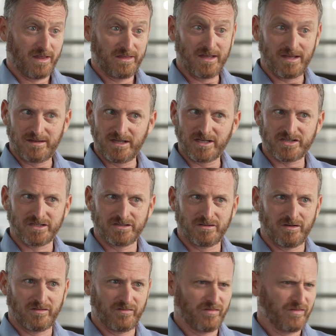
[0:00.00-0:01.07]
the addition
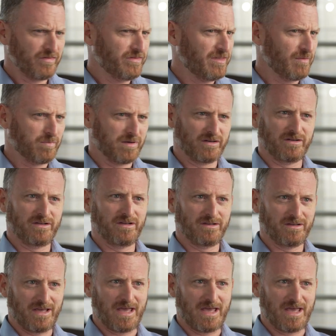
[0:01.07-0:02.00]
of deep learning